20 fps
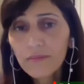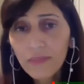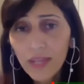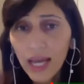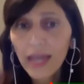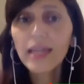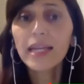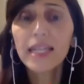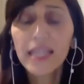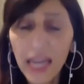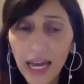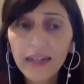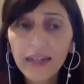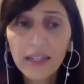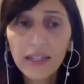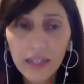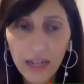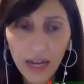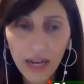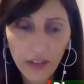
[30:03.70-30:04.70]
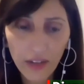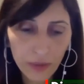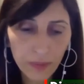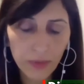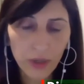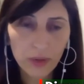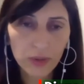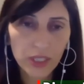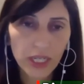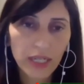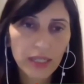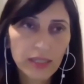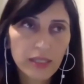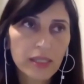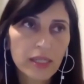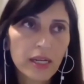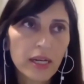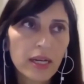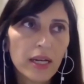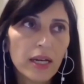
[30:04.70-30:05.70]
and again, another protest.
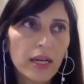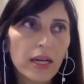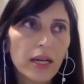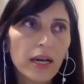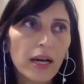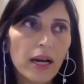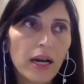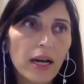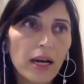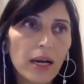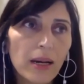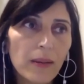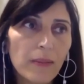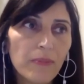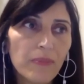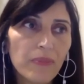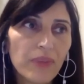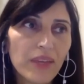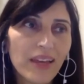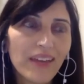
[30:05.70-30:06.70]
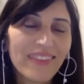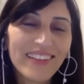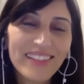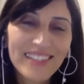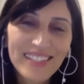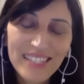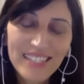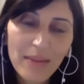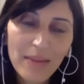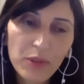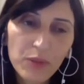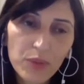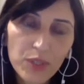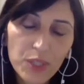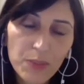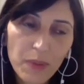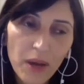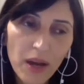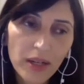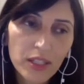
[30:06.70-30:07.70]
And this time the
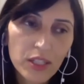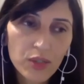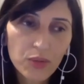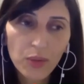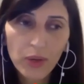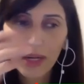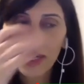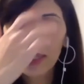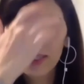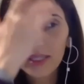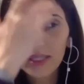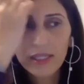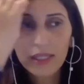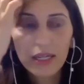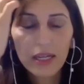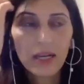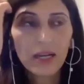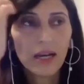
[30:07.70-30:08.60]
response was,